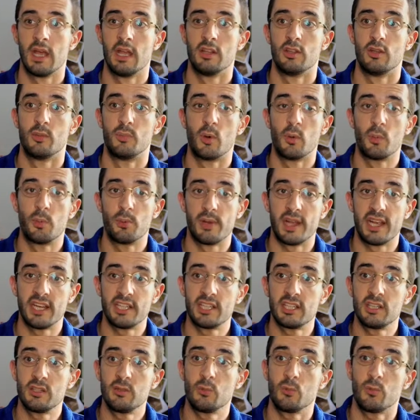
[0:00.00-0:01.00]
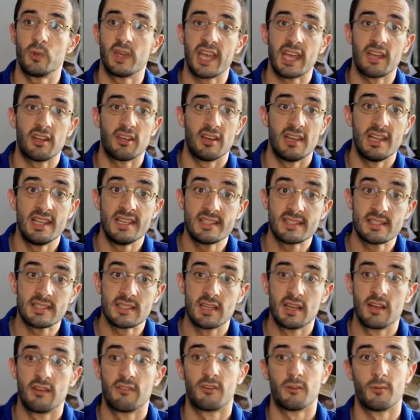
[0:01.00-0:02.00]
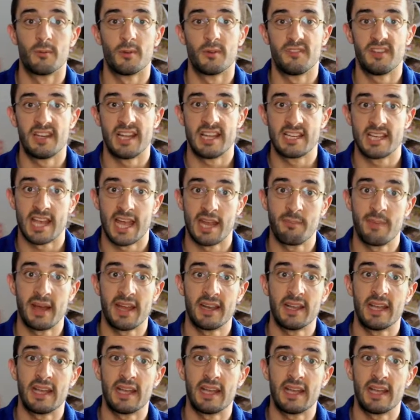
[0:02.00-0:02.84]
The population, we get a list from the village headman,